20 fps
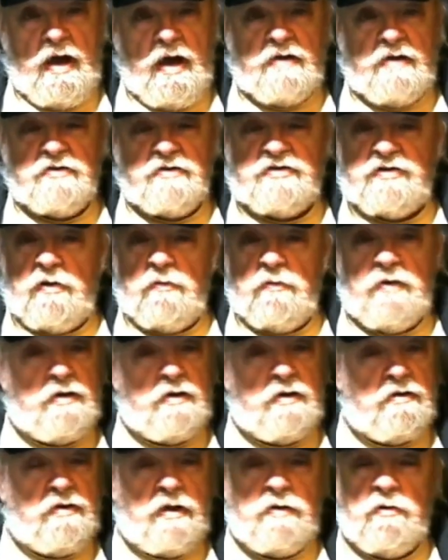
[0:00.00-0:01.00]
And so
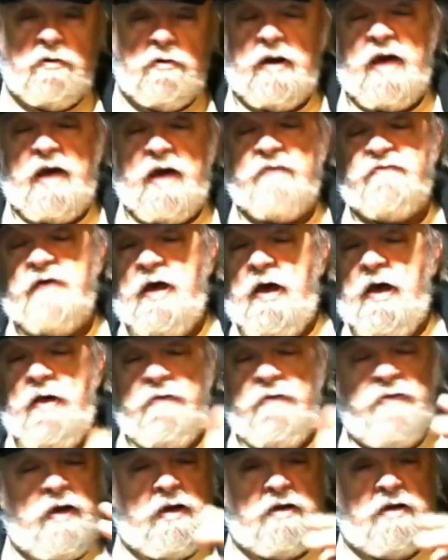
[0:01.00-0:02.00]
they don't have to,
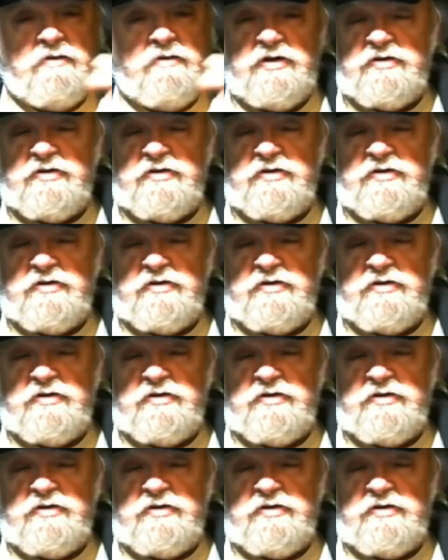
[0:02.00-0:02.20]
they can